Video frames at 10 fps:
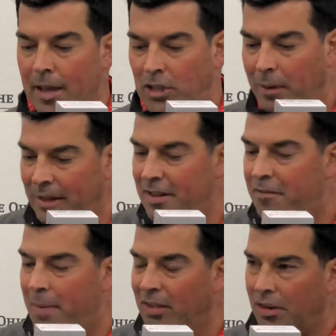it's
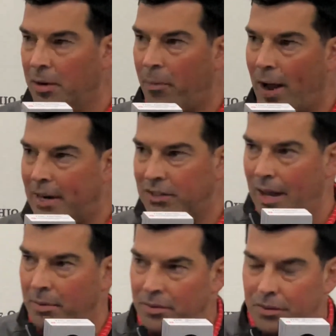belief based on your practice
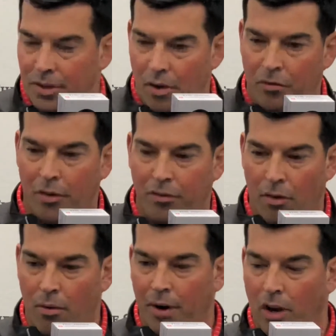habits. You know, if we're
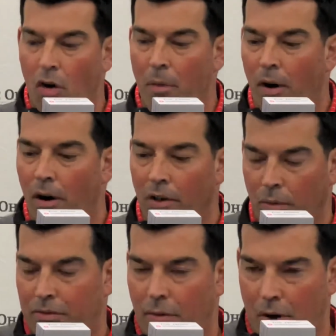throwing a go ball or
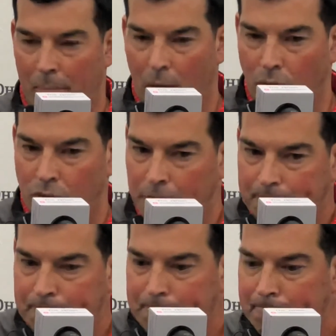we're throwing a post
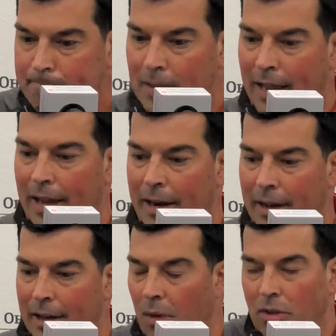and
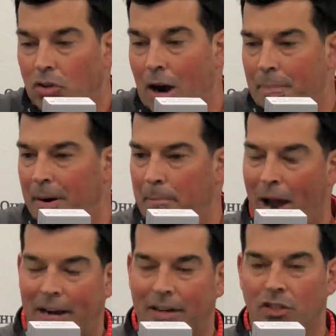you know, we're dropping in
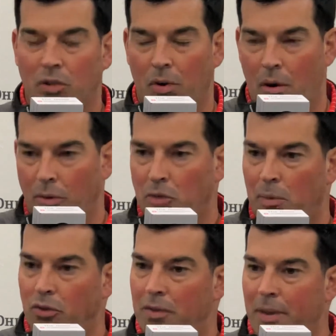practice or we're not where we're
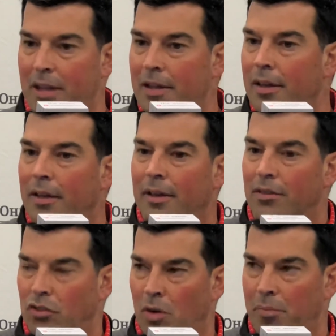supposed to be,
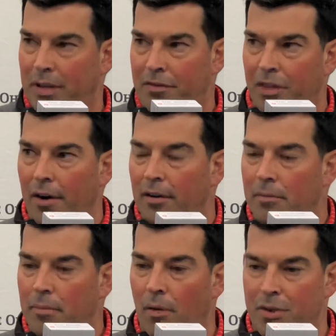there's no belief there.
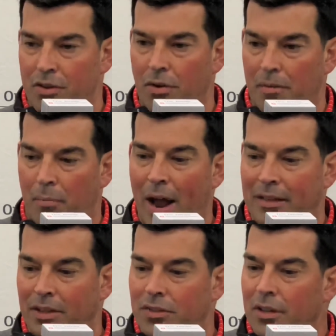But when you do it in
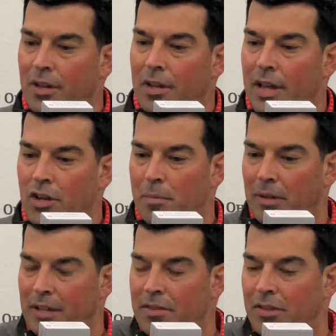practice and you
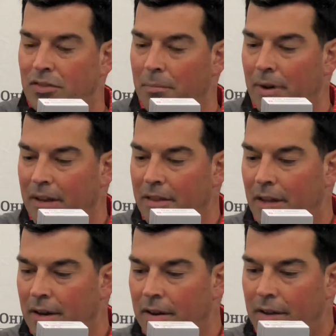believe in somebody, then